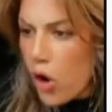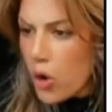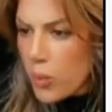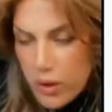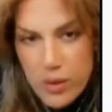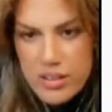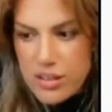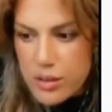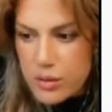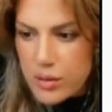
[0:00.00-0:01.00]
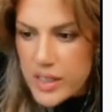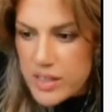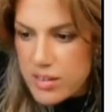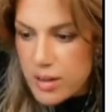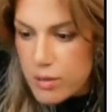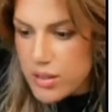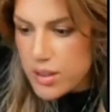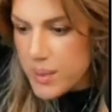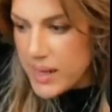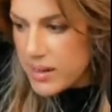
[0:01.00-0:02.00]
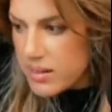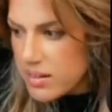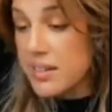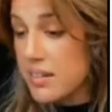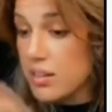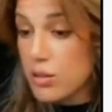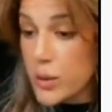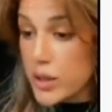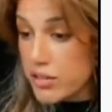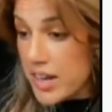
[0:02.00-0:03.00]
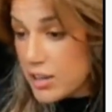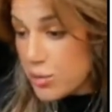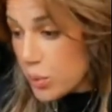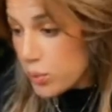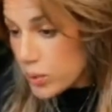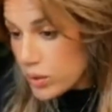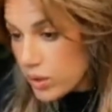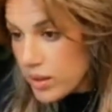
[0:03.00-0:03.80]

All we're going to do is go to Manus. This is what your dashboard will look